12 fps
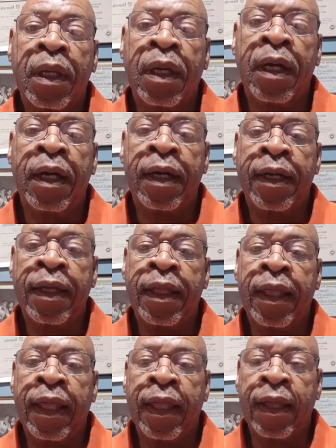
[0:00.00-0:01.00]
the
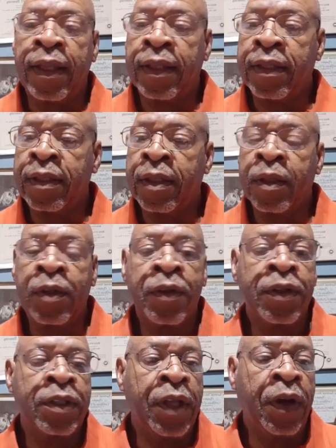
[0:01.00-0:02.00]

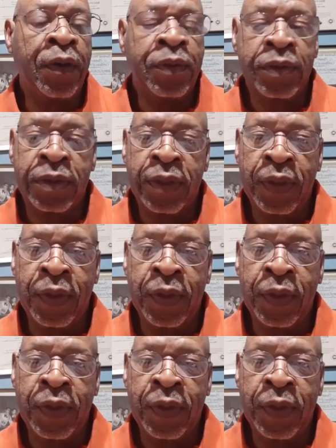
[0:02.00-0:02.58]
Lord knows.